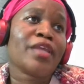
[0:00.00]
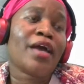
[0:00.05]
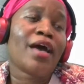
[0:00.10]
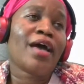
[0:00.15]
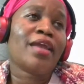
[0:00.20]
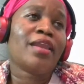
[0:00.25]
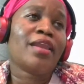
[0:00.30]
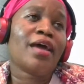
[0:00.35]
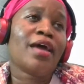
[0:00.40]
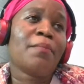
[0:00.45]

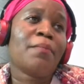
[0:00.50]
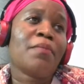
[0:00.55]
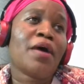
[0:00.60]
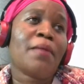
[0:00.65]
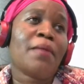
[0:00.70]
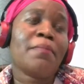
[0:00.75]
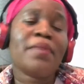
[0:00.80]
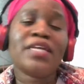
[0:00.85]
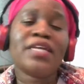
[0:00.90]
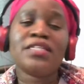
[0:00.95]
and
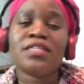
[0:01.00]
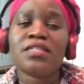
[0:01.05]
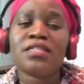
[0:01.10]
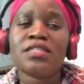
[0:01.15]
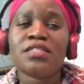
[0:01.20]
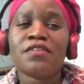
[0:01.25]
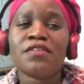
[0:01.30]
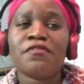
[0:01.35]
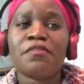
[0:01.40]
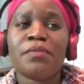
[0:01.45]
I'm basing
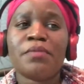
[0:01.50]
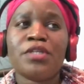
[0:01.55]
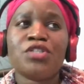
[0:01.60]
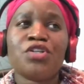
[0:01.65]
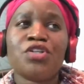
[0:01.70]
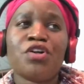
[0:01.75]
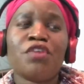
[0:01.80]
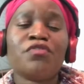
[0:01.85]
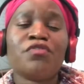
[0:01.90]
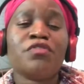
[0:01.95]
this
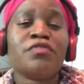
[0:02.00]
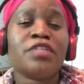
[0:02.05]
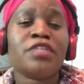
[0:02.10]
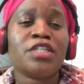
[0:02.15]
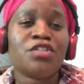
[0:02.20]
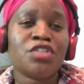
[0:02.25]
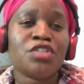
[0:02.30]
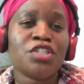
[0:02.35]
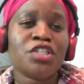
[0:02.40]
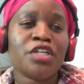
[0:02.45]
information off of
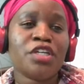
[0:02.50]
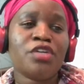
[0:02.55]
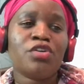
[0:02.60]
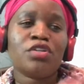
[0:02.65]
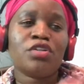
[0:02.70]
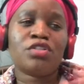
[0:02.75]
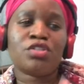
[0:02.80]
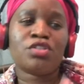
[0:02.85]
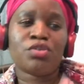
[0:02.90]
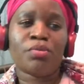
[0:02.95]
literature,
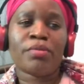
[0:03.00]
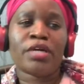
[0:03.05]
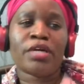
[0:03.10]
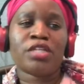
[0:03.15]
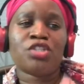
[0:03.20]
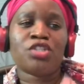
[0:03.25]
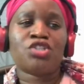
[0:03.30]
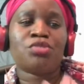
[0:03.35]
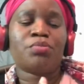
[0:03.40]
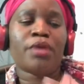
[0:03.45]
not so
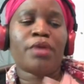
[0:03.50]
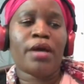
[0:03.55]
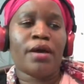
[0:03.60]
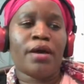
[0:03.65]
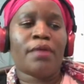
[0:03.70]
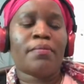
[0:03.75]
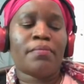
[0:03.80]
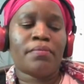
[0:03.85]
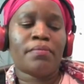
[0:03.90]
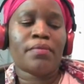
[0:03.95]
much
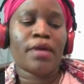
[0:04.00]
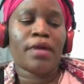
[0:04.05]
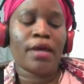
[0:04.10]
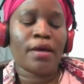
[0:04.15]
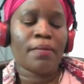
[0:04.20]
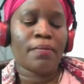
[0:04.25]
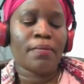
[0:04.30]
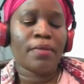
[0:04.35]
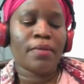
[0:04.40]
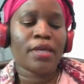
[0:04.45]

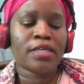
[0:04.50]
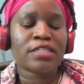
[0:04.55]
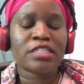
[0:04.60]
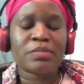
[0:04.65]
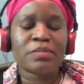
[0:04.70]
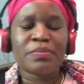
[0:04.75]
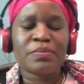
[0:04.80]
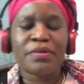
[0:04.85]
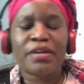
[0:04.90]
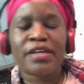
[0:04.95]

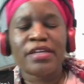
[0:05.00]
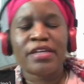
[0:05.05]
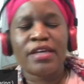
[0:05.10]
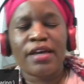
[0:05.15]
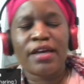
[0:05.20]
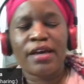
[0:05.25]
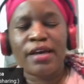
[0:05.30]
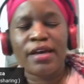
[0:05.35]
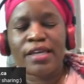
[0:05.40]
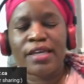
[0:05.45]

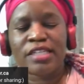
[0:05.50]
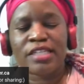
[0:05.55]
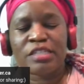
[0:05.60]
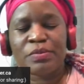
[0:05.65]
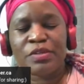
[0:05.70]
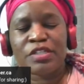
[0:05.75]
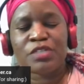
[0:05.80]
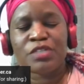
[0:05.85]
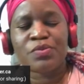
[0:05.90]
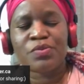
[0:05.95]

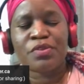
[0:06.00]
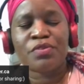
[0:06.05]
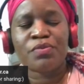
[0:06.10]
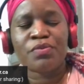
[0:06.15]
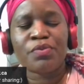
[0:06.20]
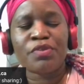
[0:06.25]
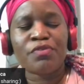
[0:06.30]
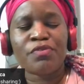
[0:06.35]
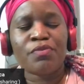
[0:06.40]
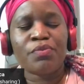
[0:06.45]
experience
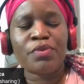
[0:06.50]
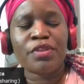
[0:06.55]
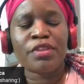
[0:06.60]
with